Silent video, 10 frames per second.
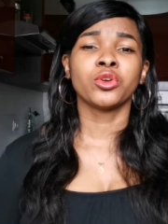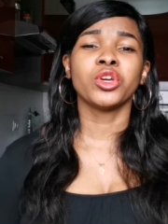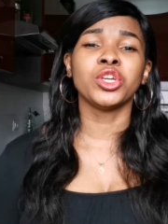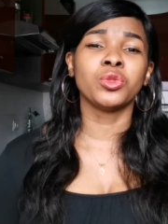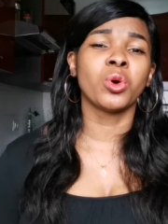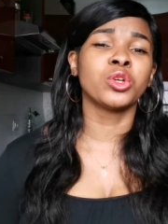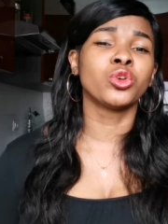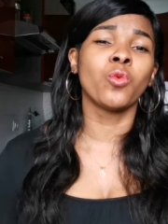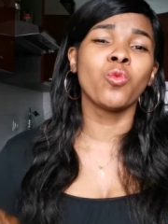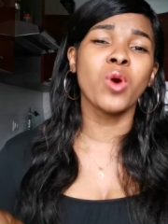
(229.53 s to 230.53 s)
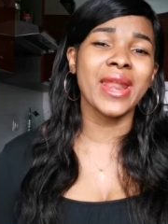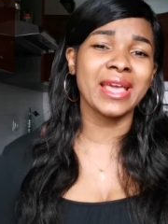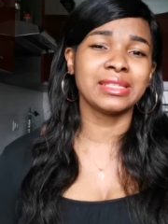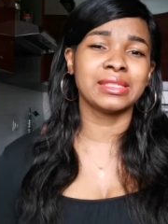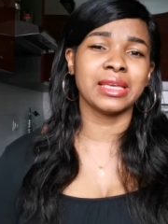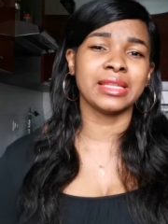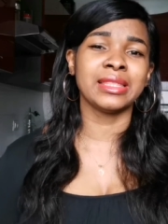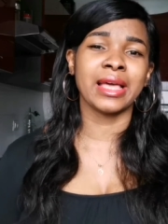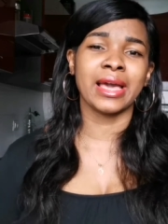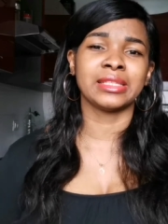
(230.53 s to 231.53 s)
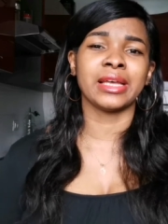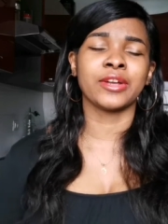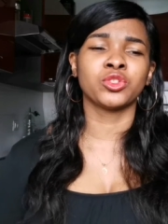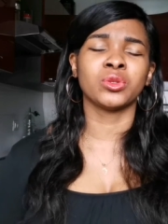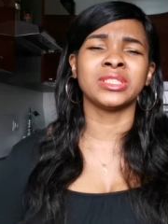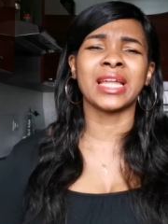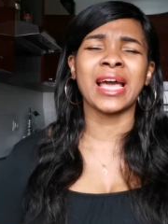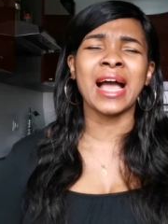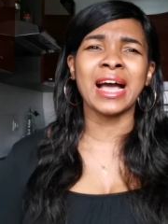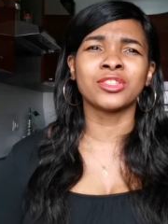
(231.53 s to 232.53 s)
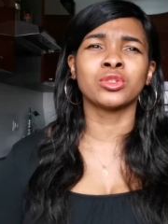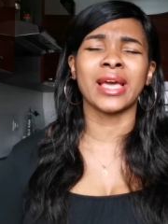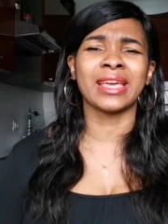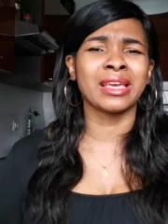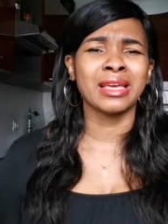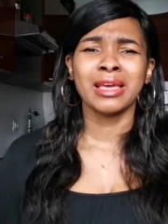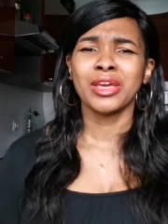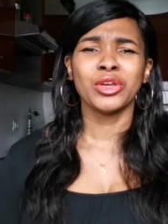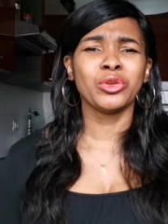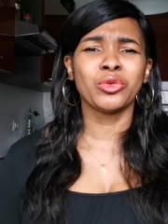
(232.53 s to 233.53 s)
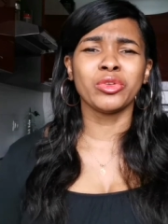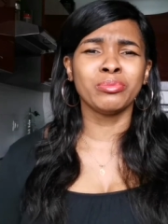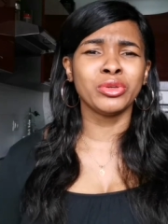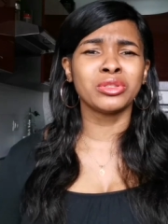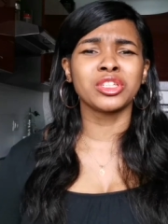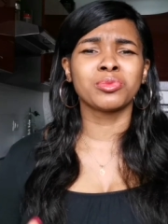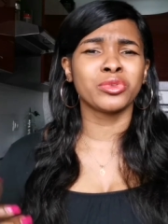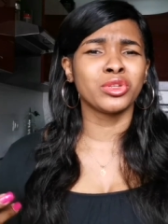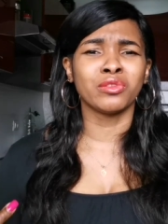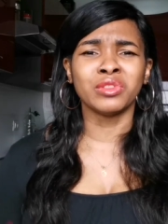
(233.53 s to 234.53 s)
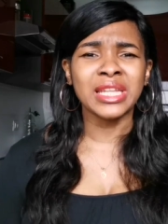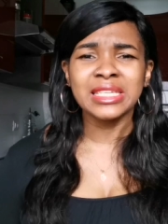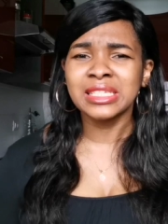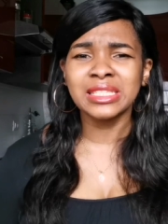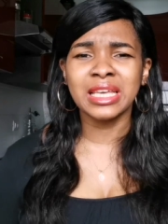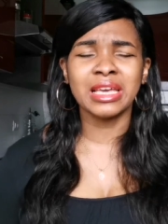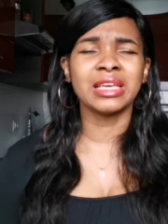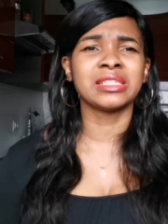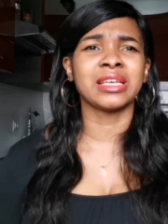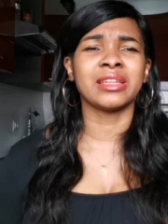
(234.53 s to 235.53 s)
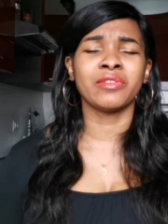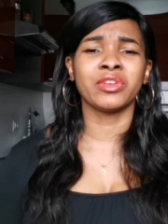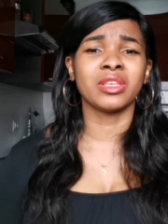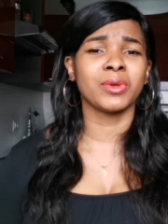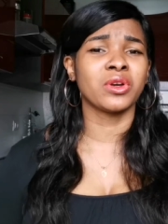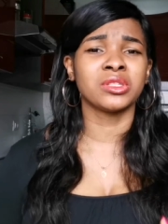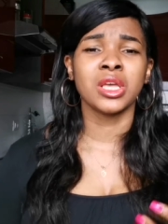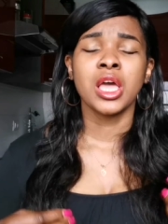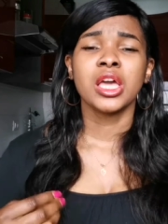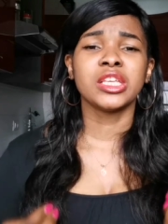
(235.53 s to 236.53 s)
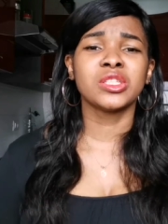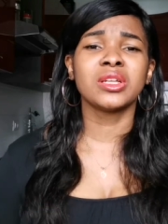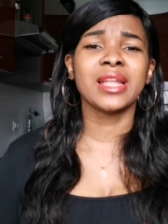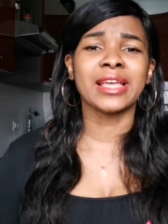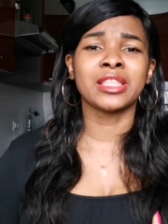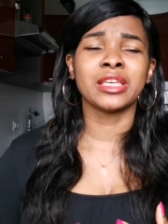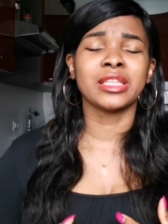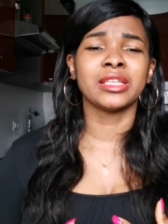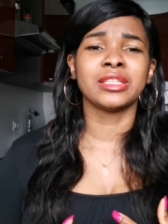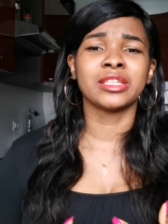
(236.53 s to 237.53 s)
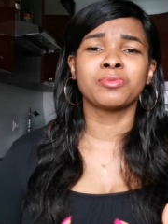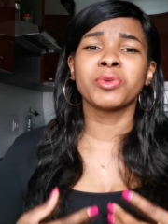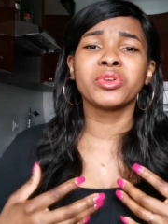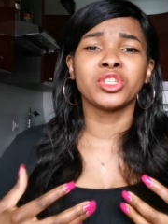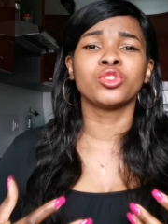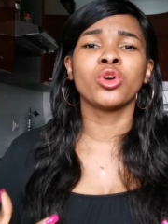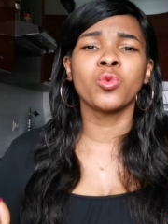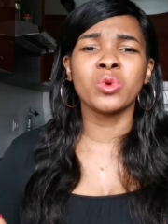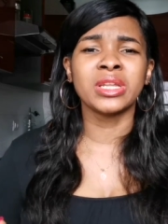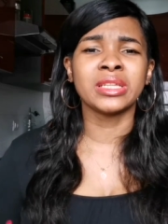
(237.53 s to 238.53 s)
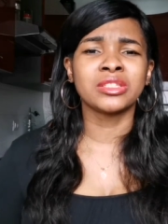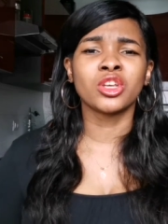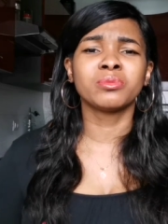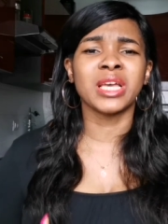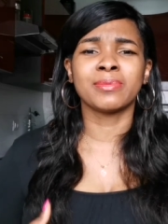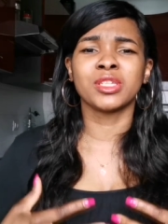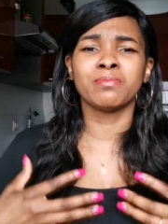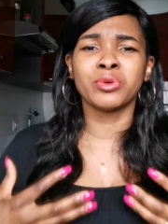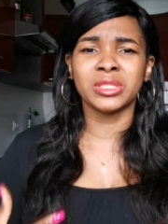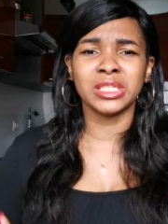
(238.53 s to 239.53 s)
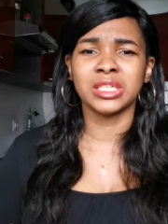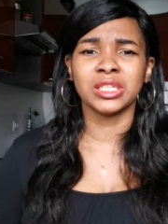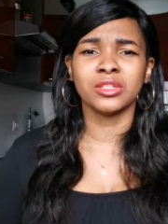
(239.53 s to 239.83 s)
so it was on wednesday night actually that i had to like you know rebuke the spirit of laziness and everything because it's not like the, the, the spirit is not willing. Sometimes the body,